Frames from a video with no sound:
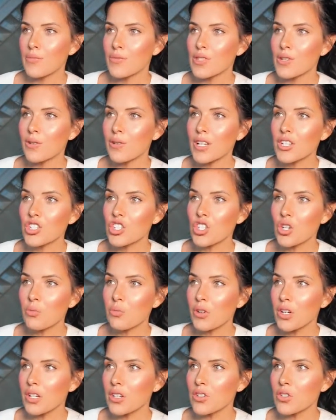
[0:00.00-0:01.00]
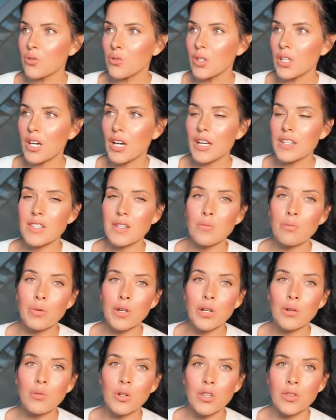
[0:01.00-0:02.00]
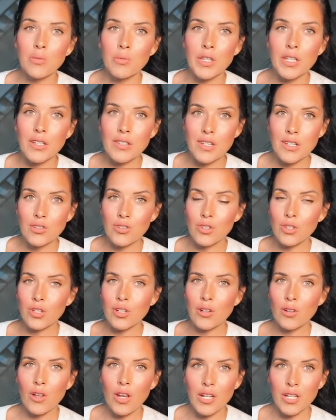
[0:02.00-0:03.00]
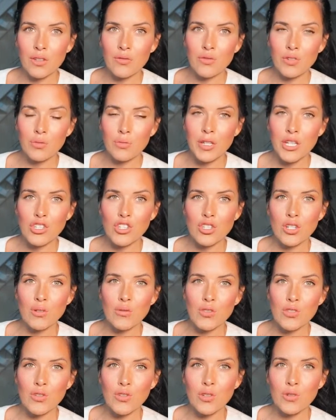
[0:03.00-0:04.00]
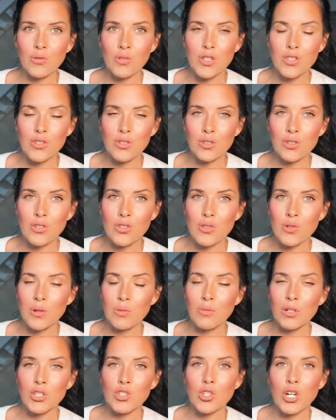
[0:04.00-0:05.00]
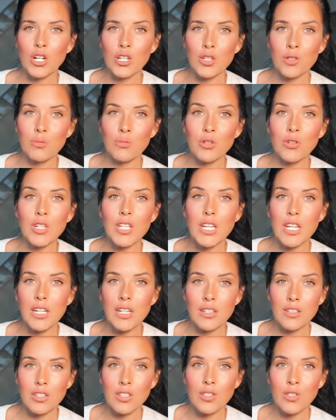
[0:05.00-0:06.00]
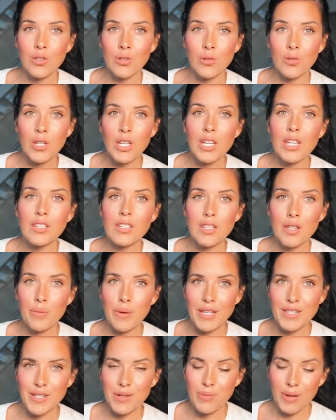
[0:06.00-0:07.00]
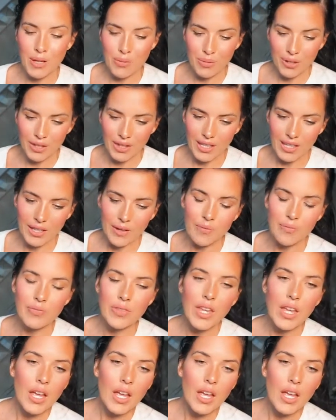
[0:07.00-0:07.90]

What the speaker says: So let's jump right into it guys, and bear with me because I took in a lot of information. I was doing research, so I'm going to try to communicate it to you to the best of my ability.